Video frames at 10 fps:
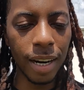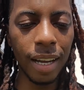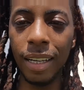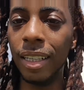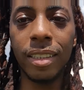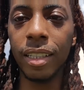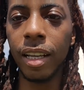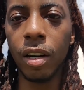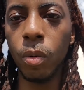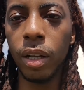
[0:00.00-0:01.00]
I ain't gonna take
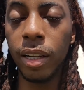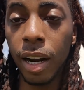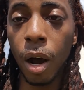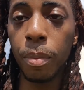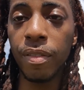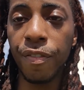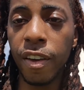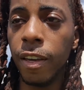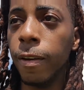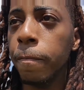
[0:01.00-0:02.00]
that away. Then I'll be
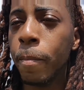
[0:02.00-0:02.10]
fake.